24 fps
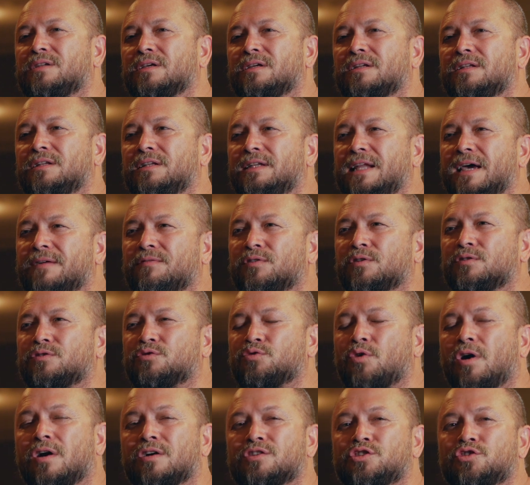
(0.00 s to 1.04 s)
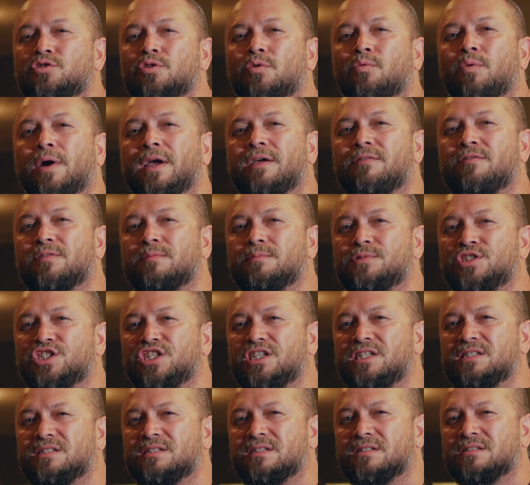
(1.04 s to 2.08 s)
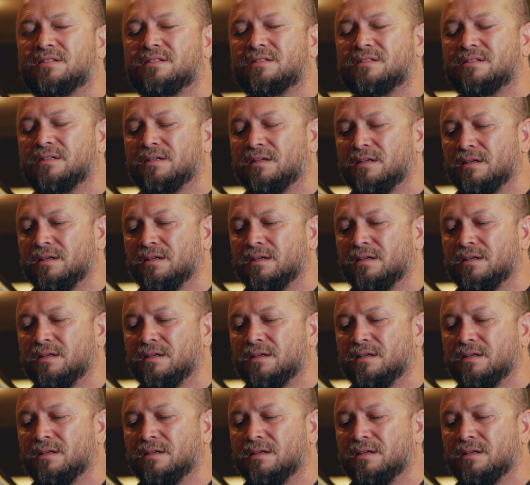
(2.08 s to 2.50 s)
never draws you away from Jesus.